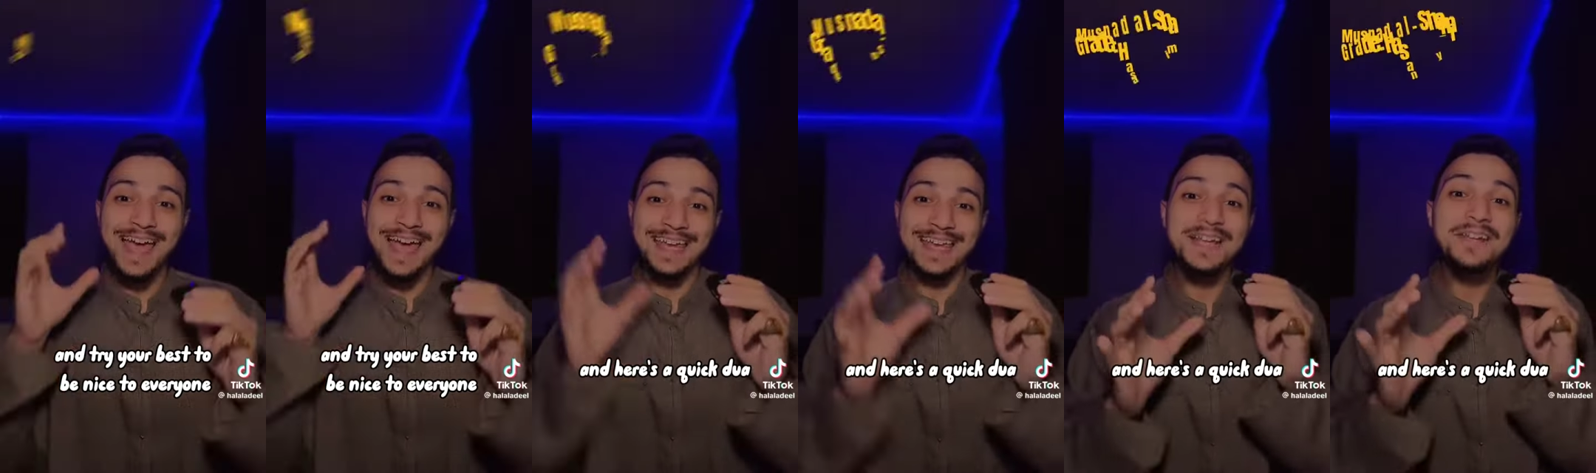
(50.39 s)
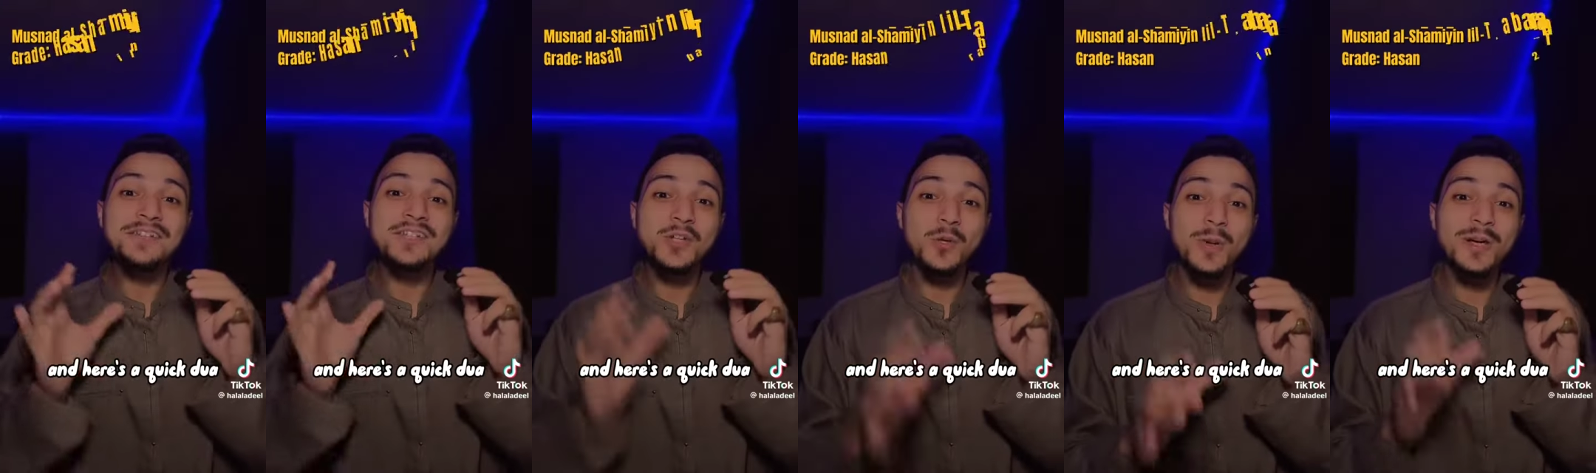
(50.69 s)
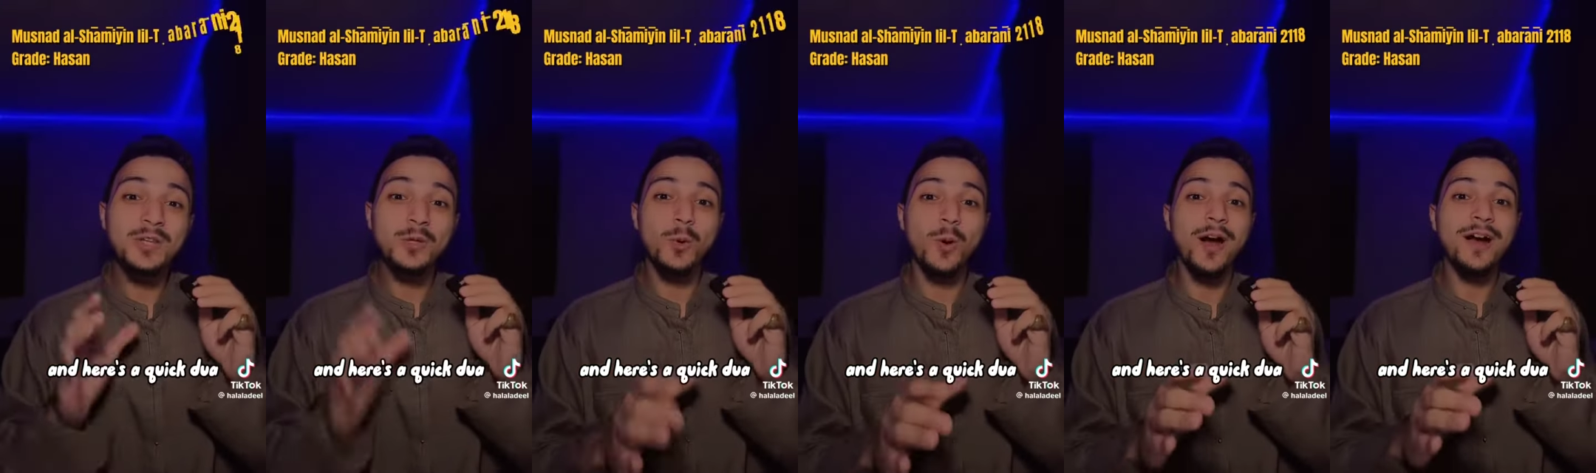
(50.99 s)
And here's a
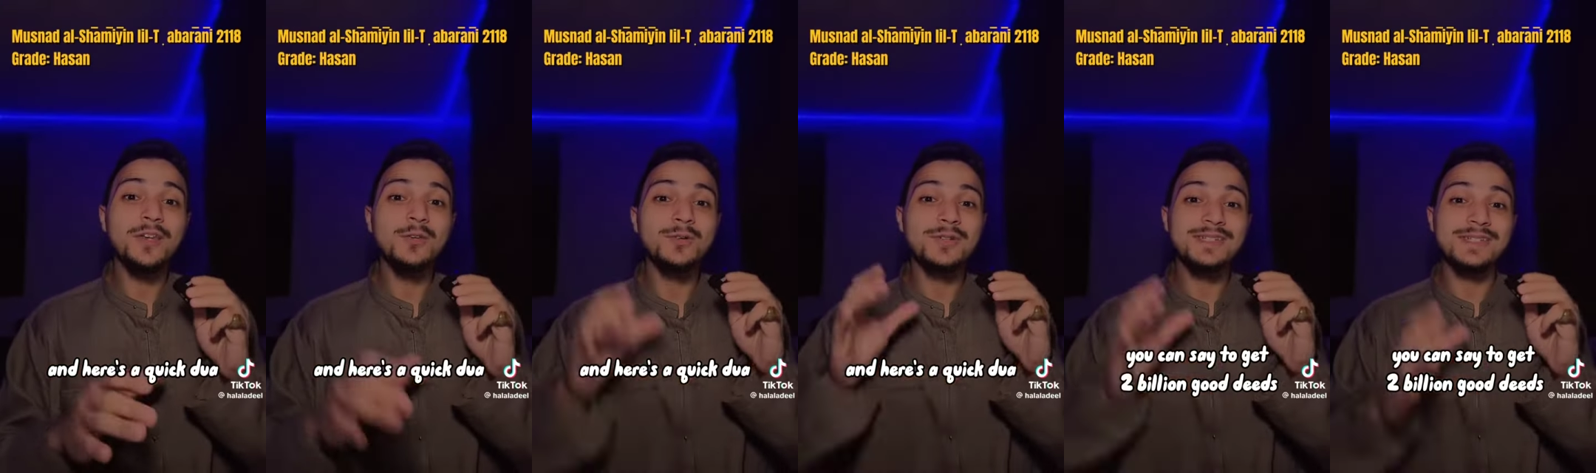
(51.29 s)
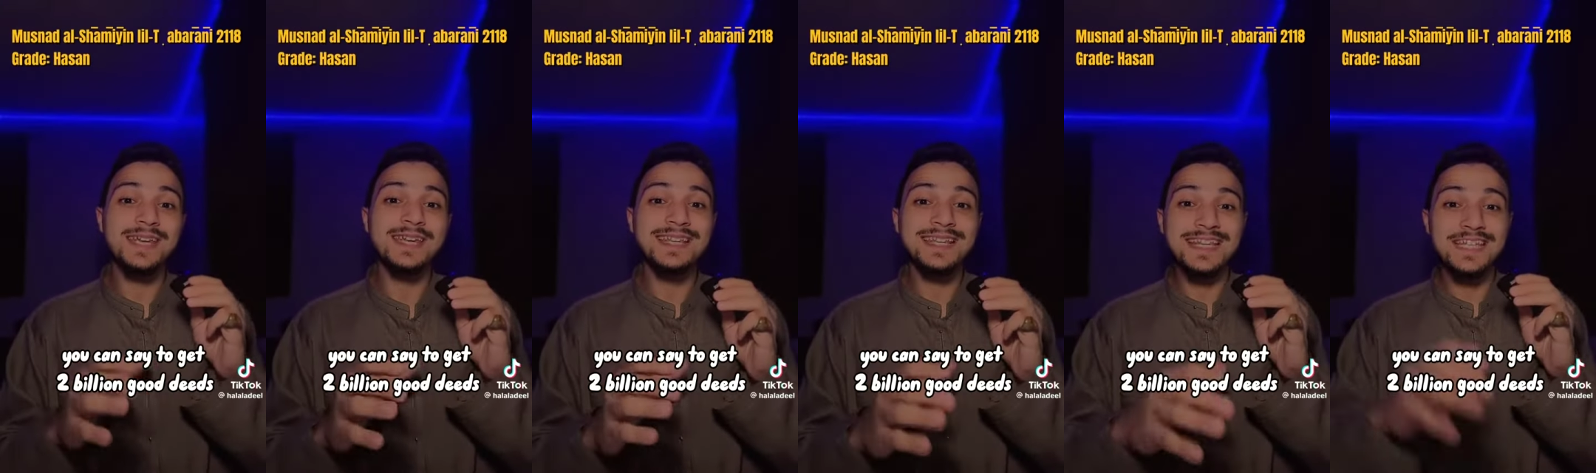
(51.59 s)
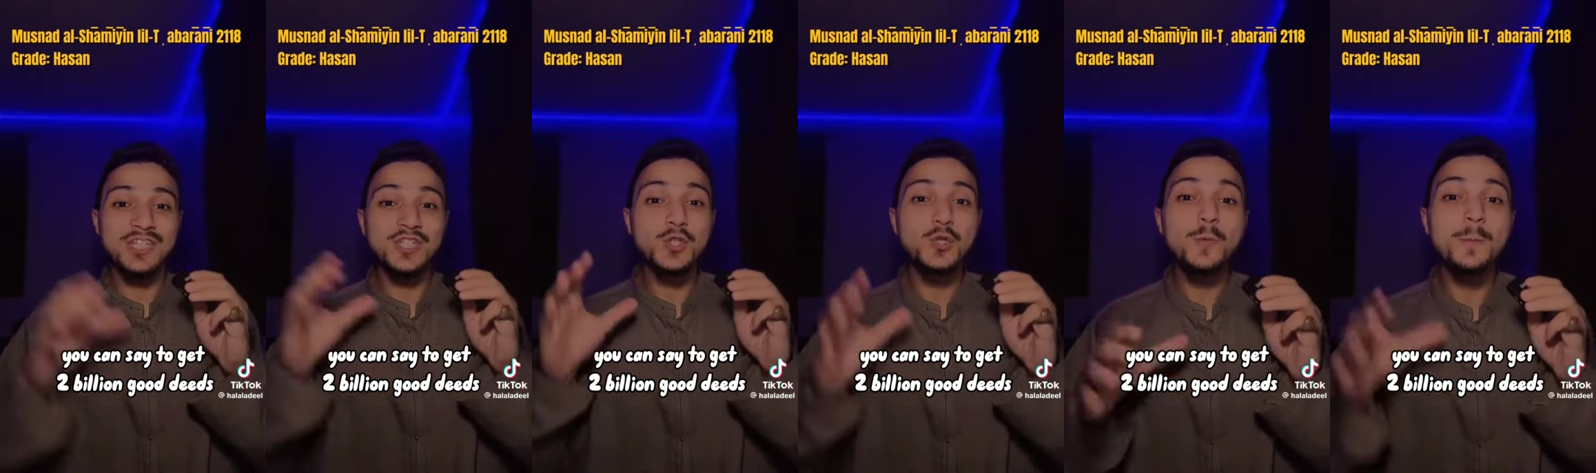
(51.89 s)
quick dua you can say to
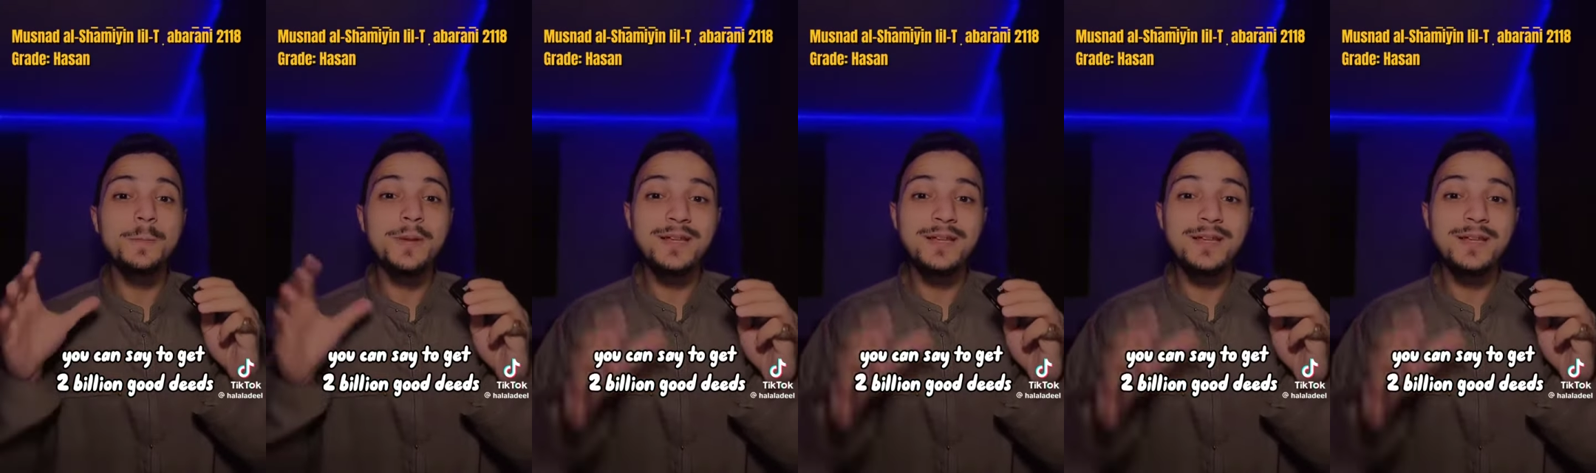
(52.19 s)
get 2